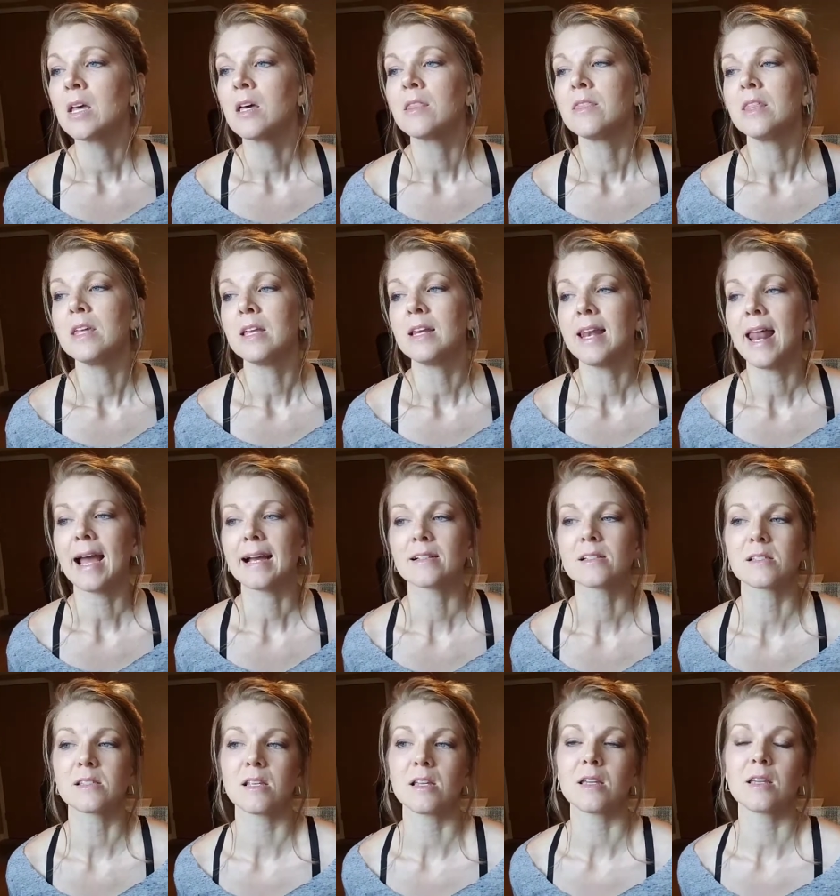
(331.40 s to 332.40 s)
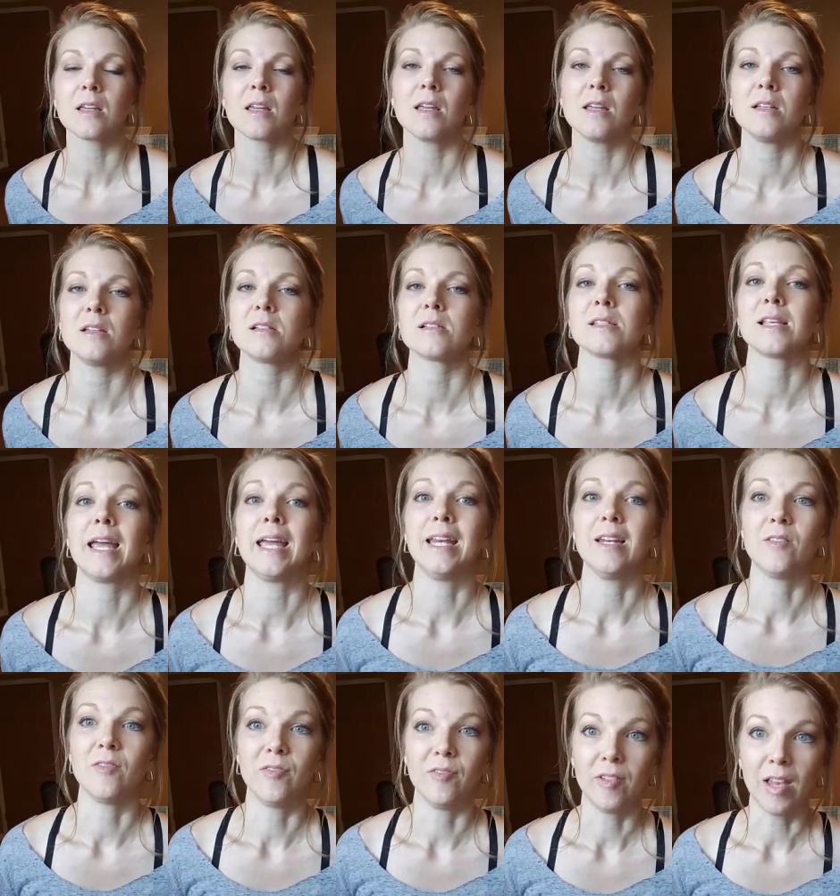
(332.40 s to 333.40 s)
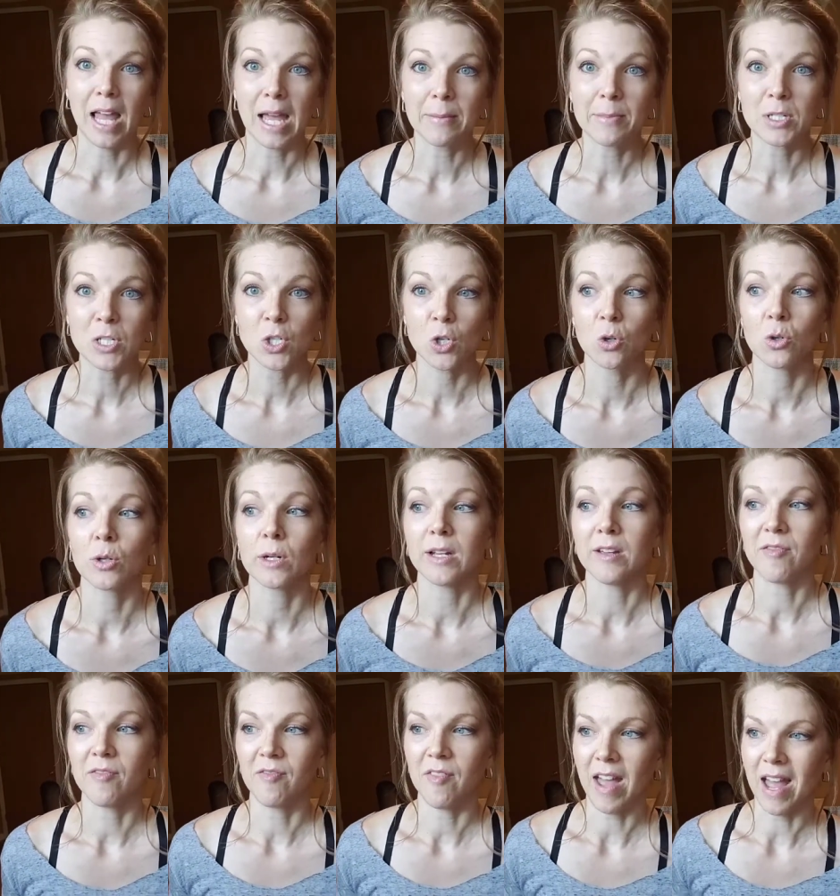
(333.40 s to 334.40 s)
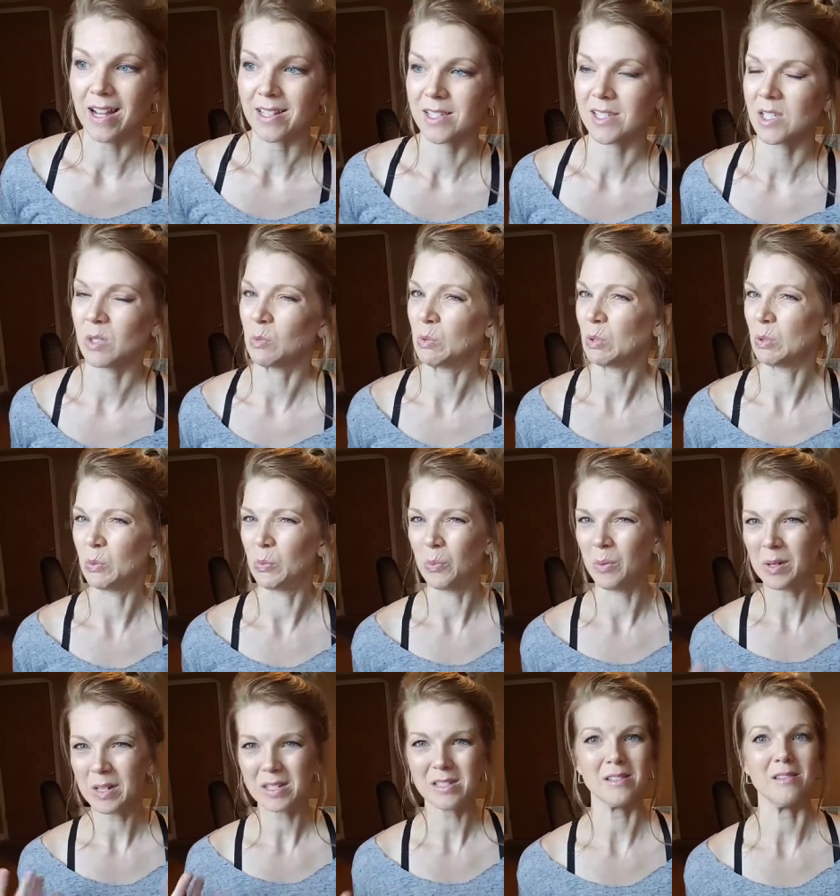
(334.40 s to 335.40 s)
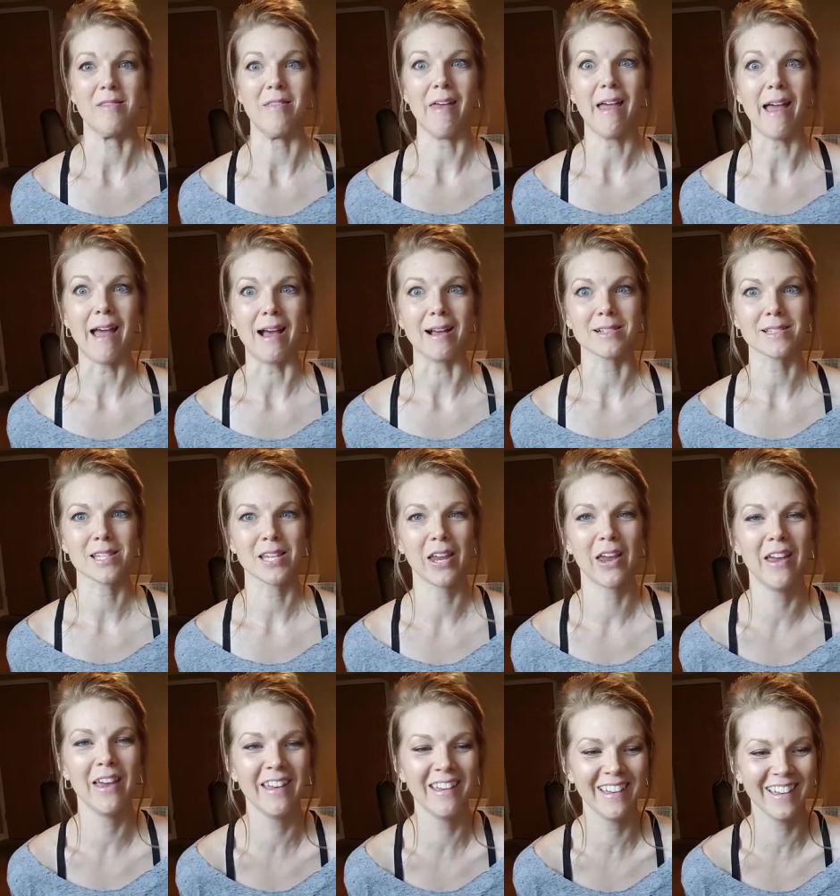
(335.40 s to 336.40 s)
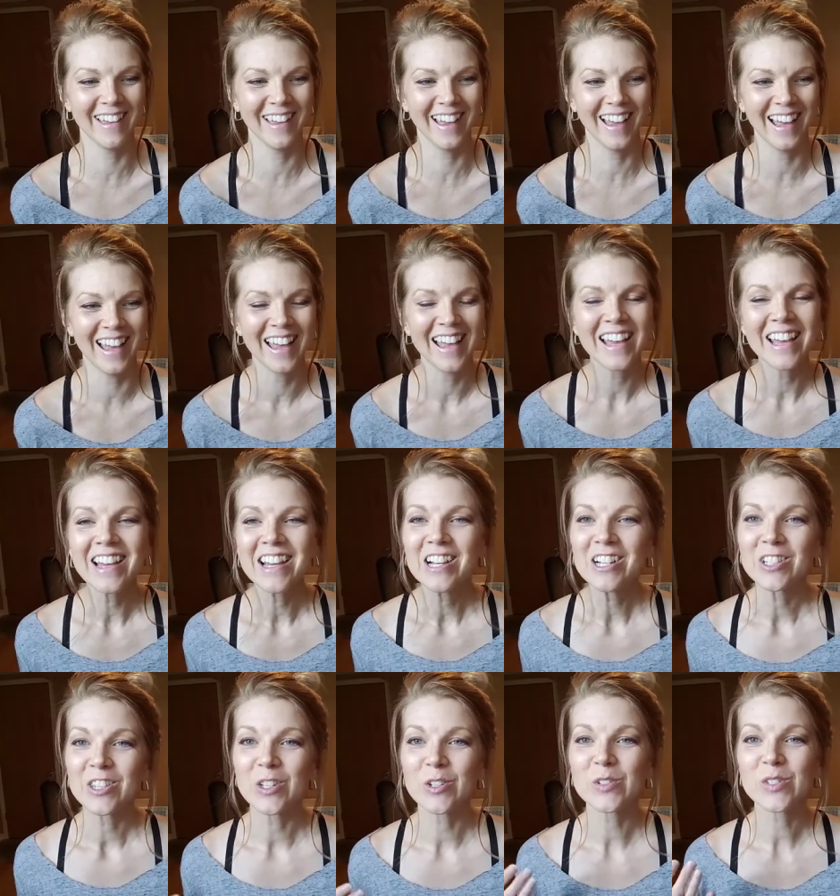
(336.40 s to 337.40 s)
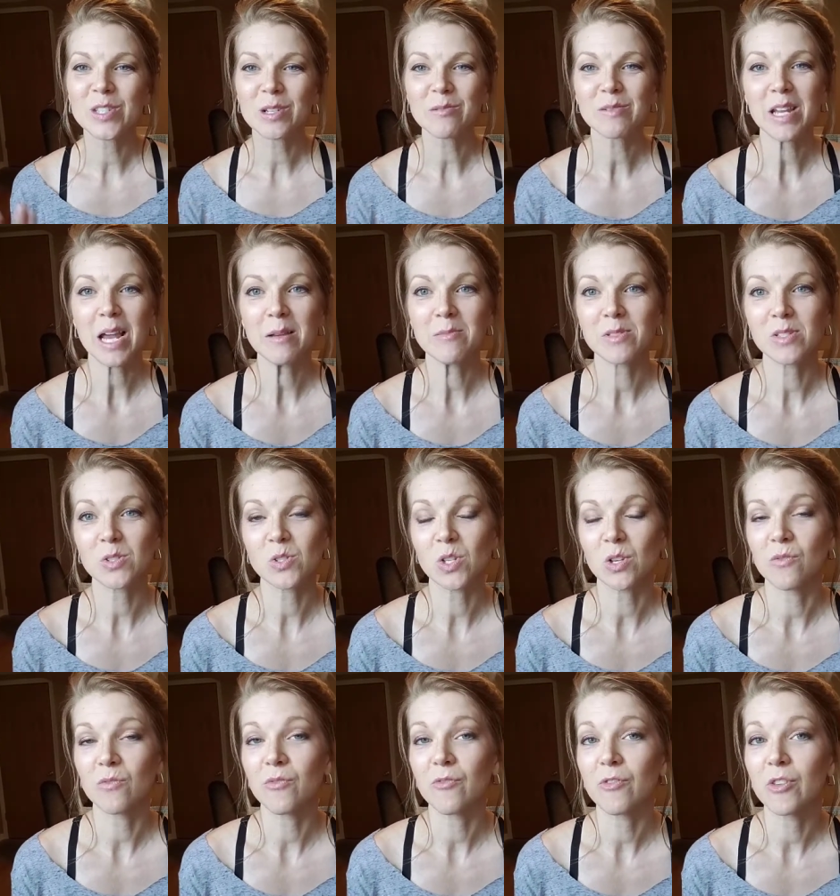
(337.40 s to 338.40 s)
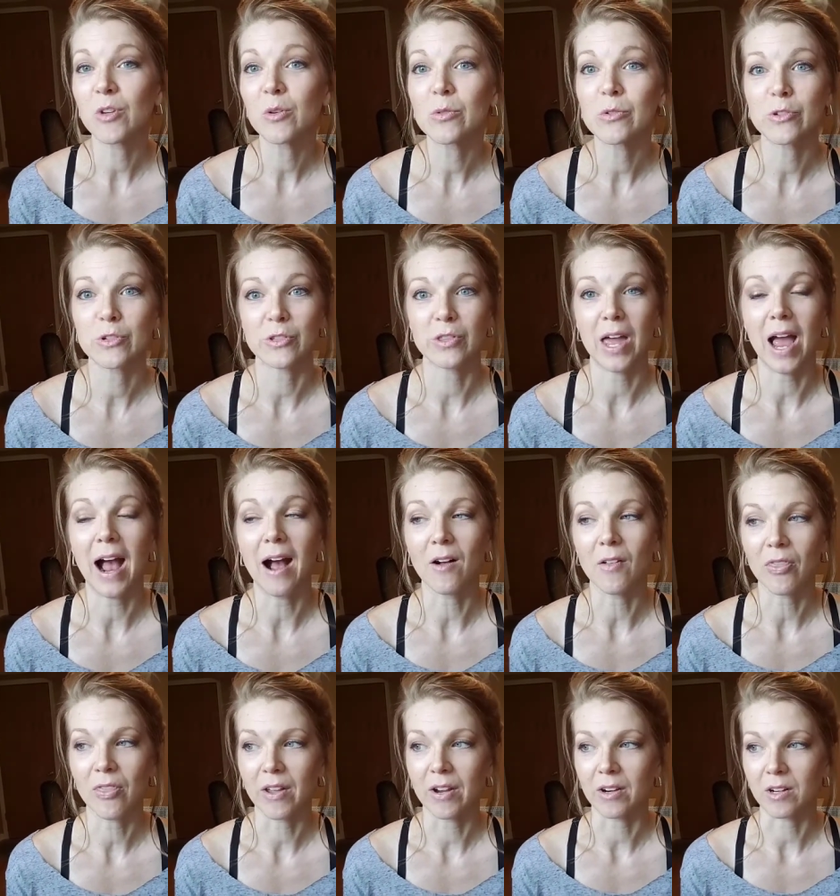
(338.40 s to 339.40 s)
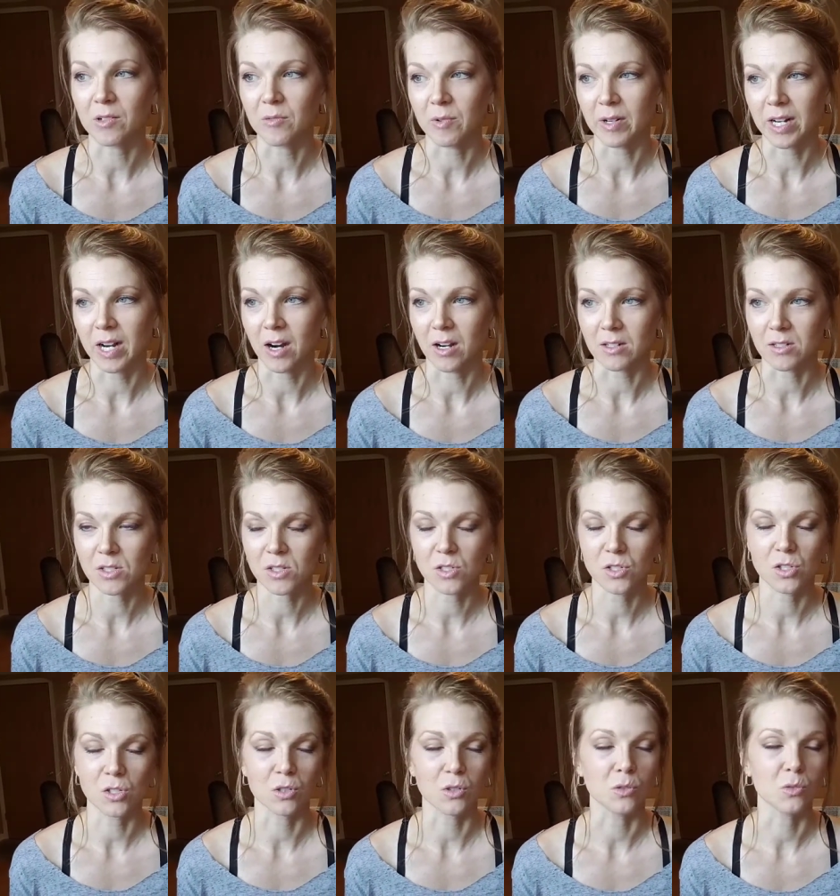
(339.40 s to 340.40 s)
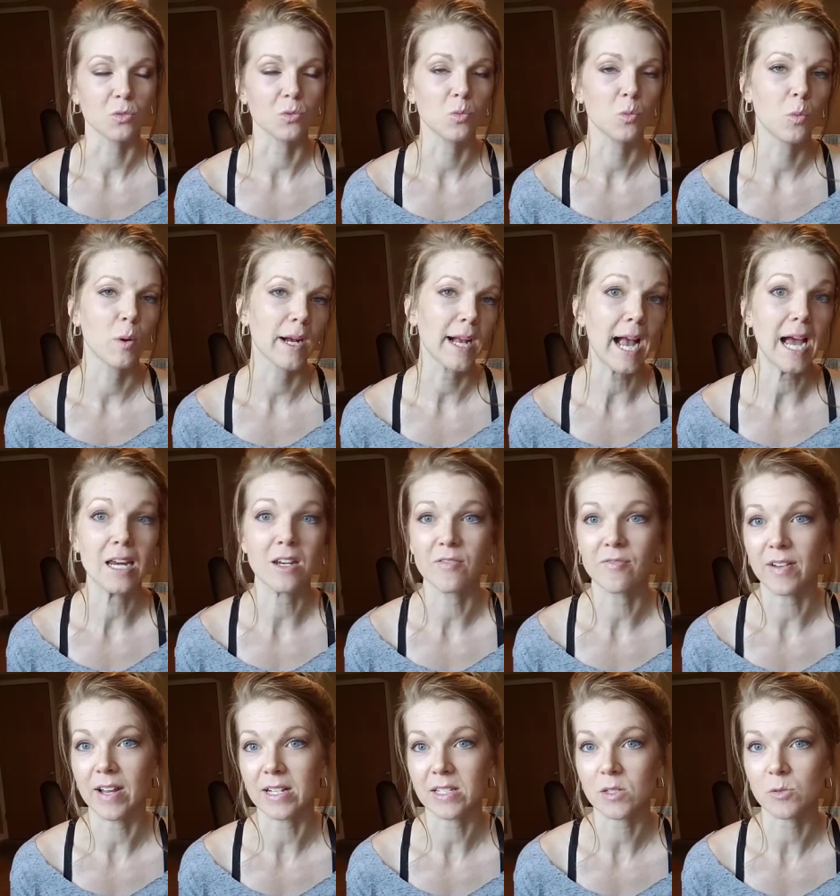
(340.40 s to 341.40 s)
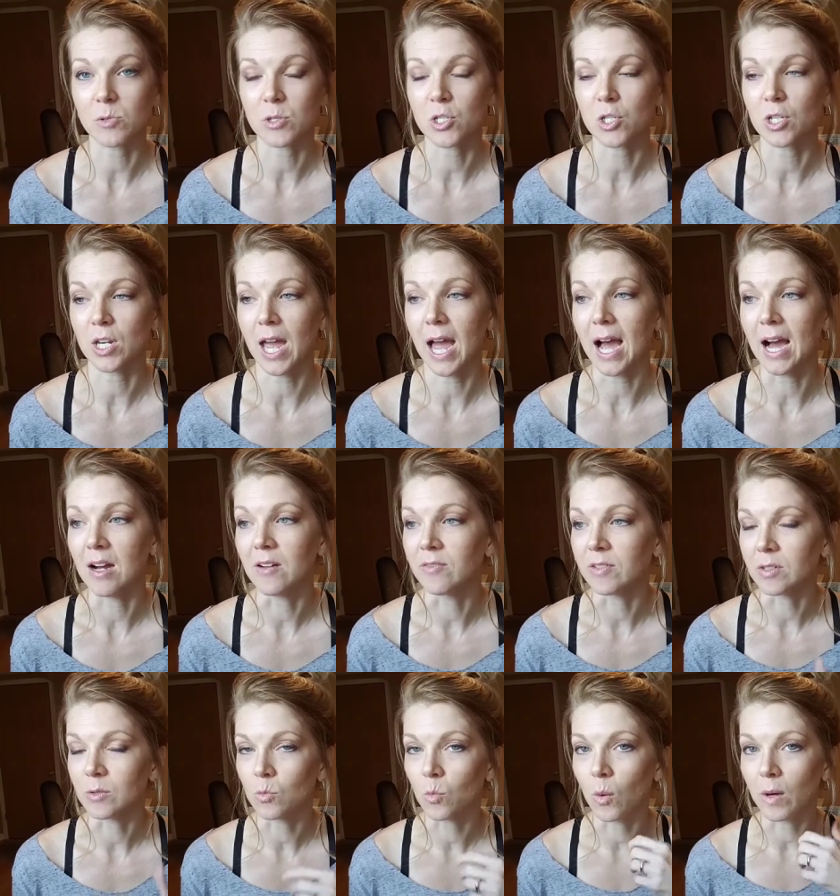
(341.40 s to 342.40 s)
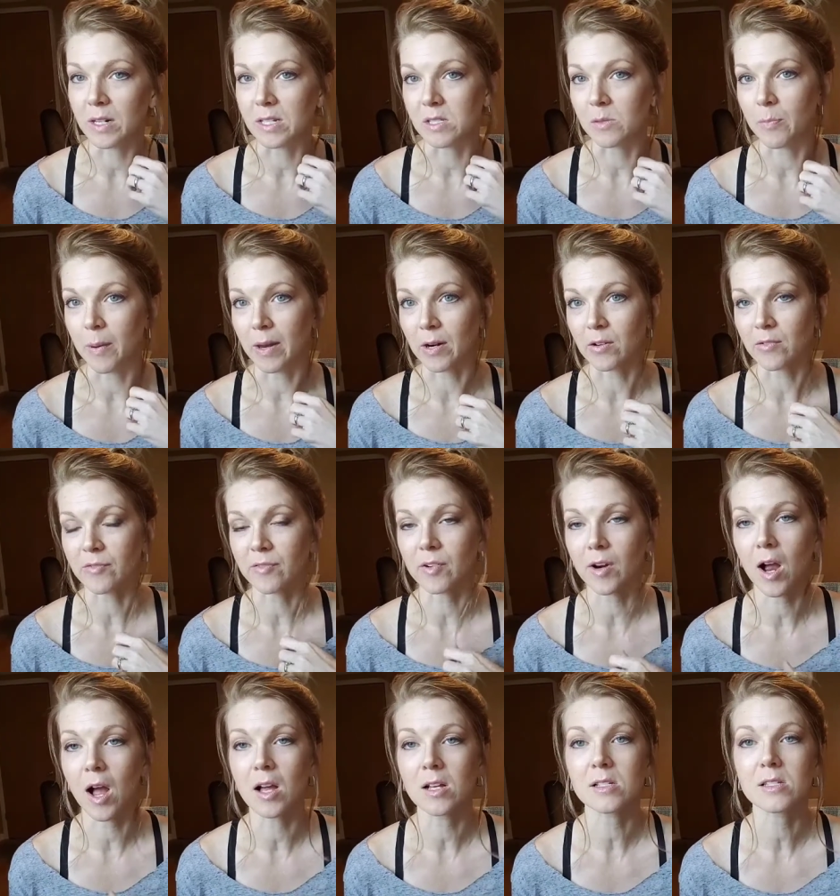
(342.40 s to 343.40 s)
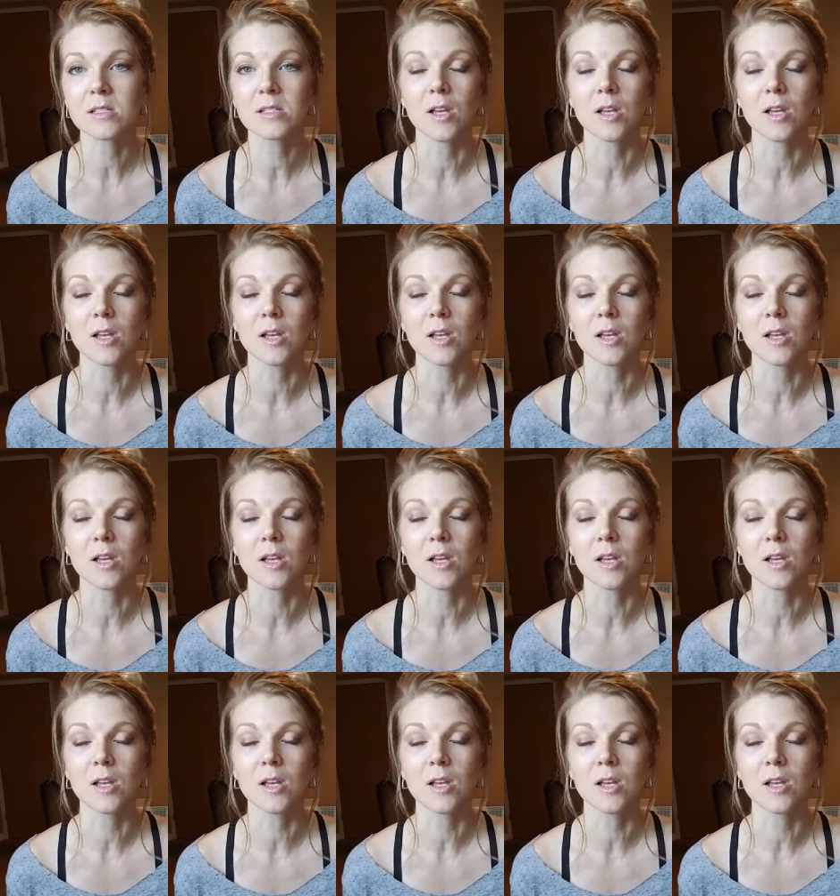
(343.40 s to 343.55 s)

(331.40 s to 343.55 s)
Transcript: The next thing is inflammatory fats. Well, what is that? There's sometimes this confusion out there in regards to what kind of fats we should have and what is better for us.